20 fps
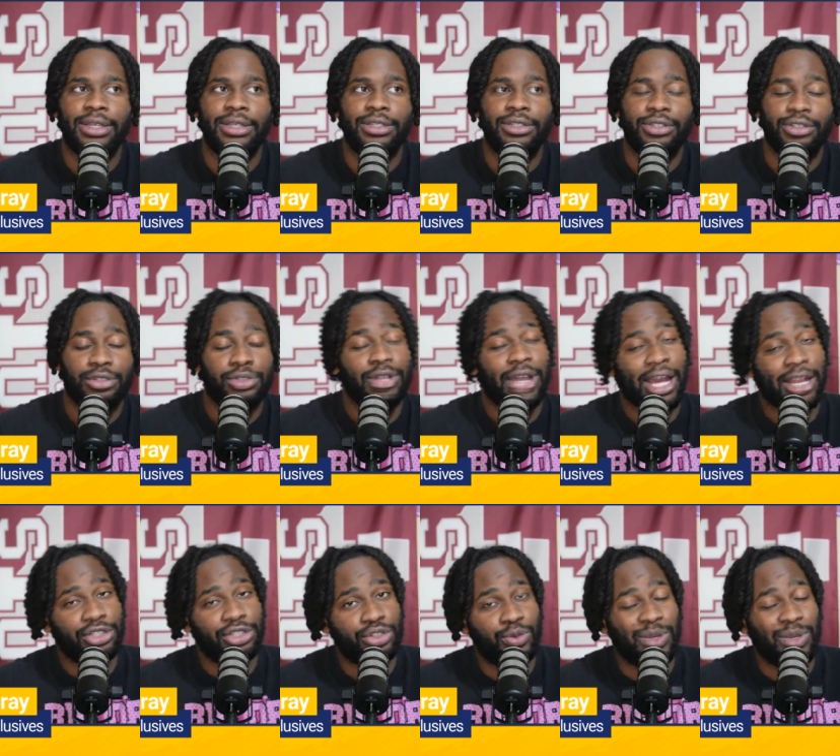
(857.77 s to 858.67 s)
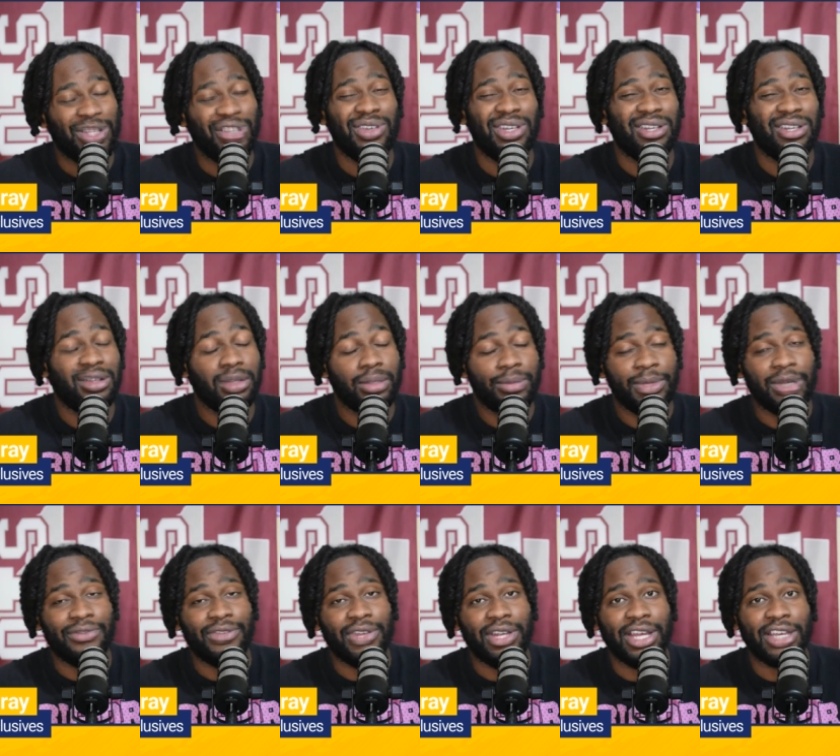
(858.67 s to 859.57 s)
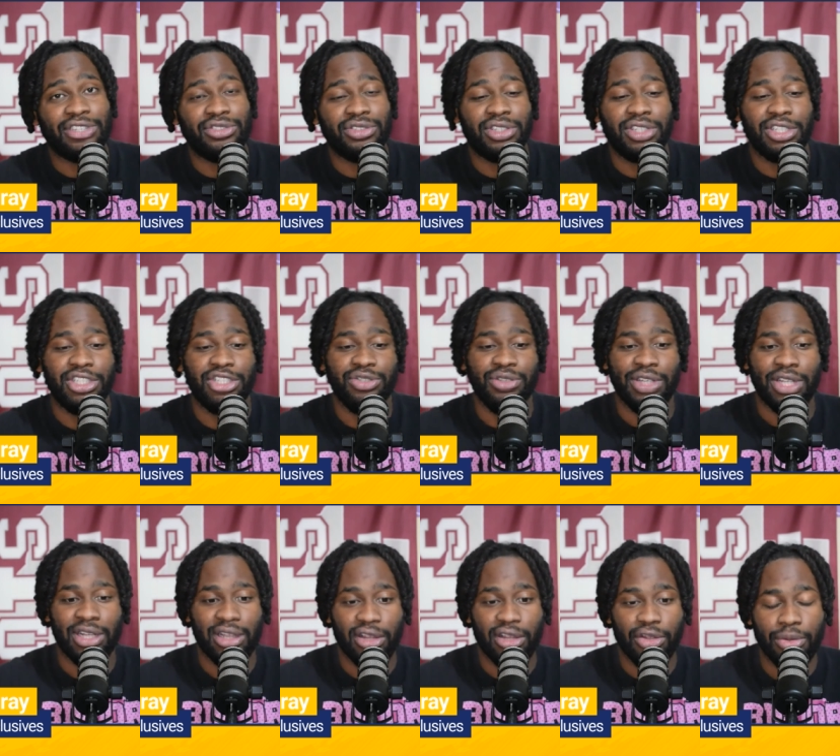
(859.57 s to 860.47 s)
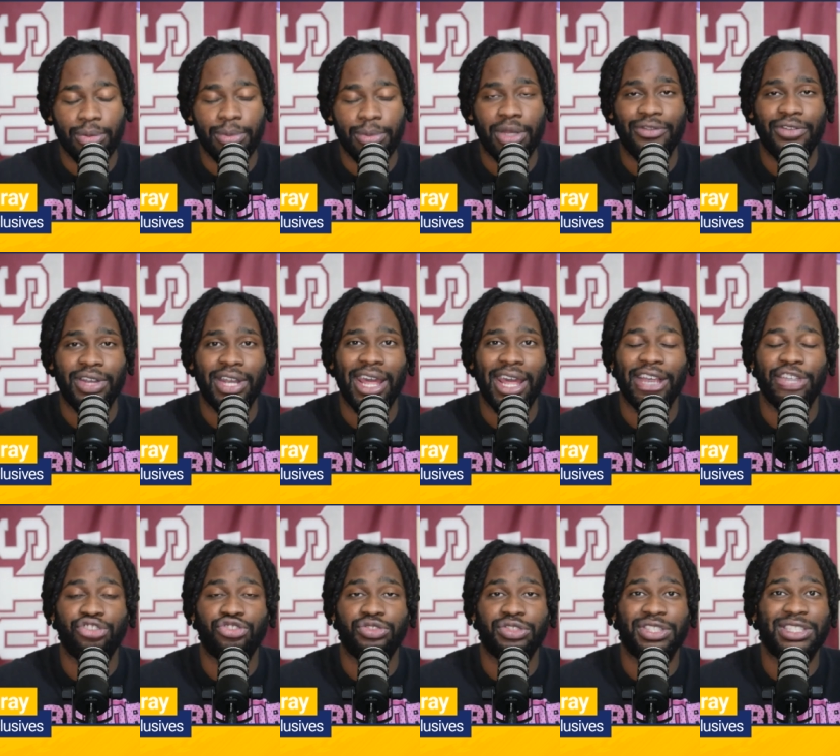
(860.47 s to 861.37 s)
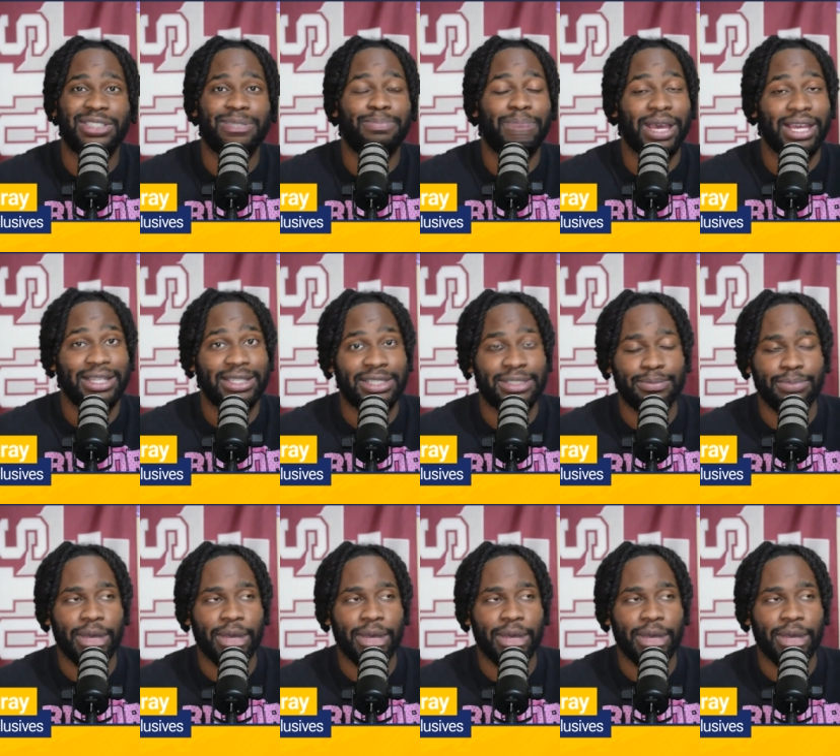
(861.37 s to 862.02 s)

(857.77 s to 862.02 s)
So now that you win, you get a little bit of an extra cushion, get a little bit of an extra space.